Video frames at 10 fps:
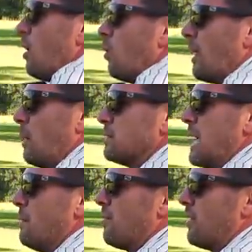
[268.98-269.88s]
Well, I was
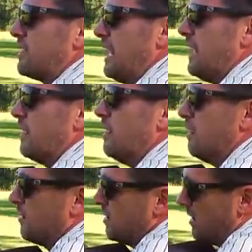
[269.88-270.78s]
aiming for the 10,
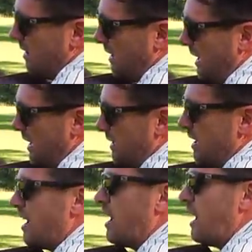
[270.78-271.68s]
and
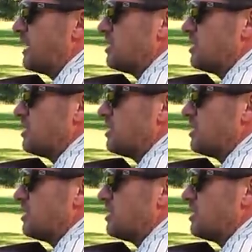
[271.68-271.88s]
uh, I